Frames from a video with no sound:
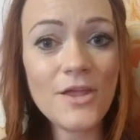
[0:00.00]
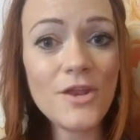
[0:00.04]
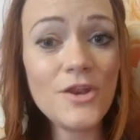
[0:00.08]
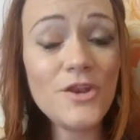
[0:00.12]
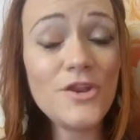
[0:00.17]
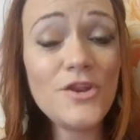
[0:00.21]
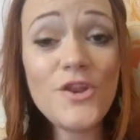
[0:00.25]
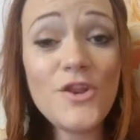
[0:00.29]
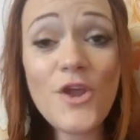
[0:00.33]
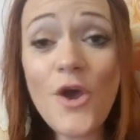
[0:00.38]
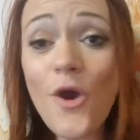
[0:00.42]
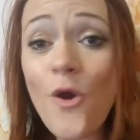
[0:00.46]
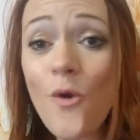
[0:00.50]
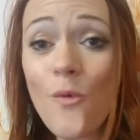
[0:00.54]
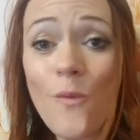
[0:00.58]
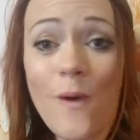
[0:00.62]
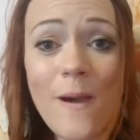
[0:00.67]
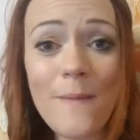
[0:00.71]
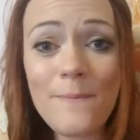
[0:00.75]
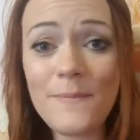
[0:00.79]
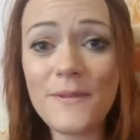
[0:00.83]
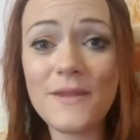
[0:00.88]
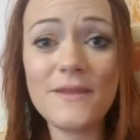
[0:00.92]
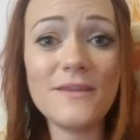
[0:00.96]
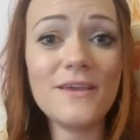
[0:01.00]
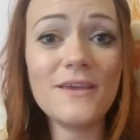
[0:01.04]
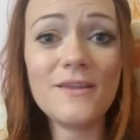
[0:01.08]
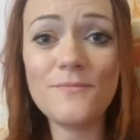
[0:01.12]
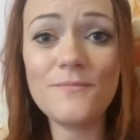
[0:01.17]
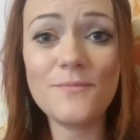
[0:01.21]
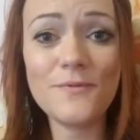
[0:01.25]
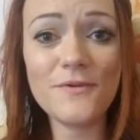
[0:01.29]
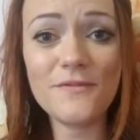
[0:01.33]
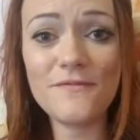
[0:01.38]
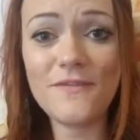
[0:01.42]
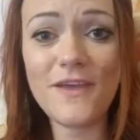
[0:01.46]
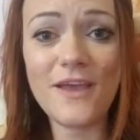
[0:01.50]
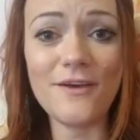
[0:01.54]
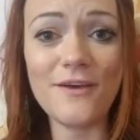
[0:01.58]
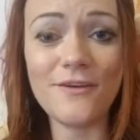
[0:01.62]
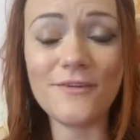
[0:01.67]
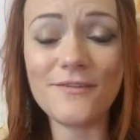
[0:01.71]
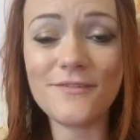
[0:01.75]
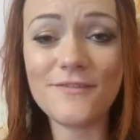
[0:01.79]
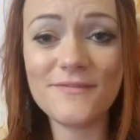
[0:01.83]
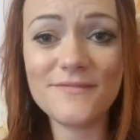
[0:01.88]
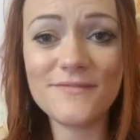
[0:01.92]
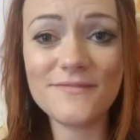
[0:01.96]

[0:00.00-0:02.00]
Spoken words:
no weapon can prevail."